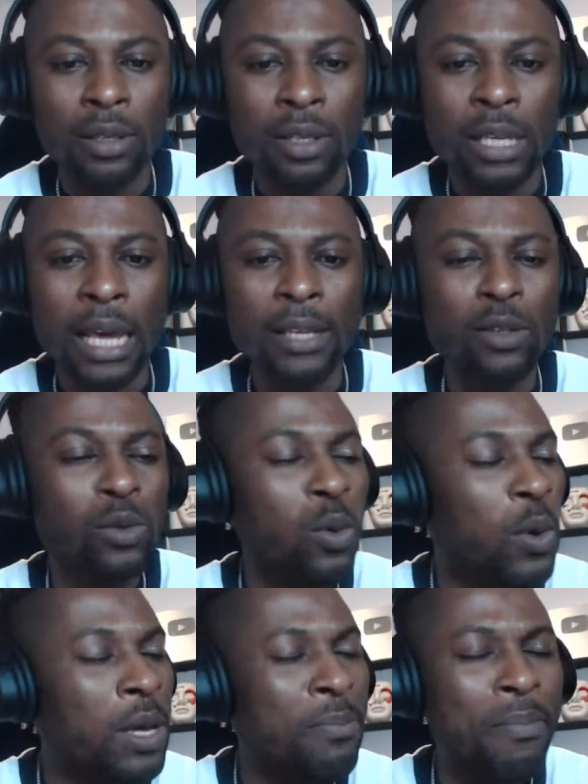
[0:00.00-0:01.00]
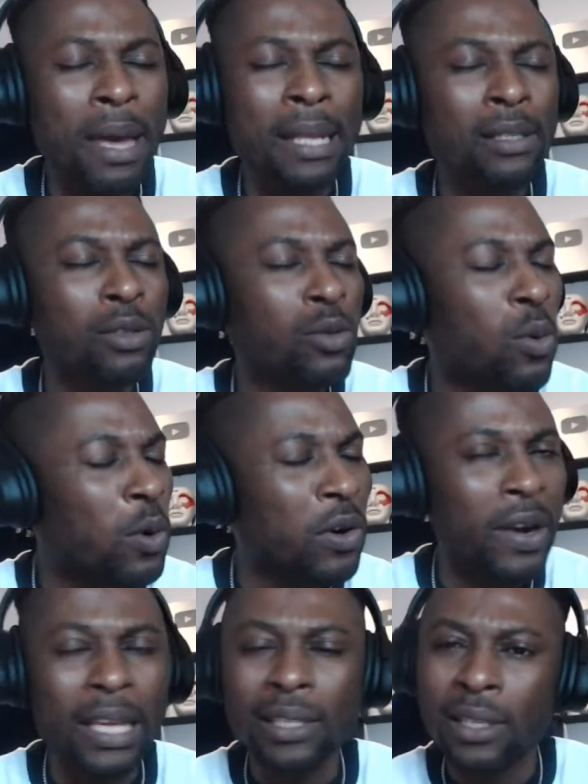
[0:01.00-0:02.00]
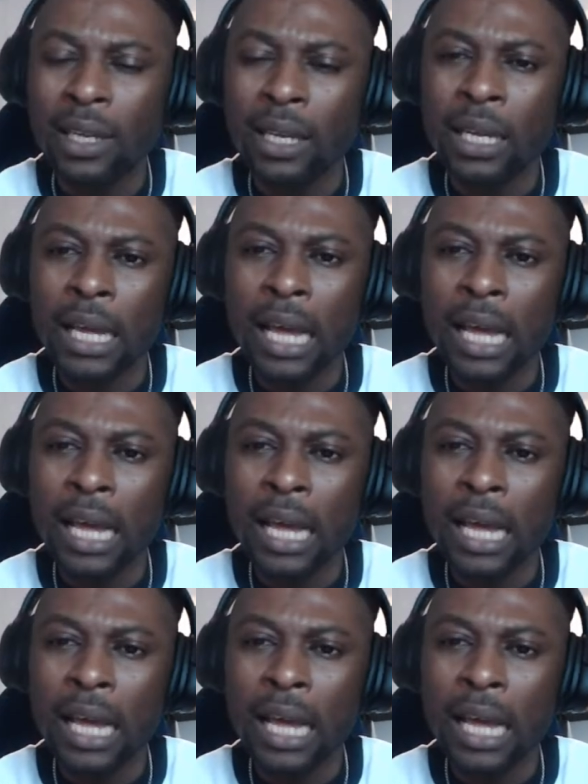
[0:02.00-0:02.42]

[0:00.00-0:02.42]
Yeah, so immense, so crazy.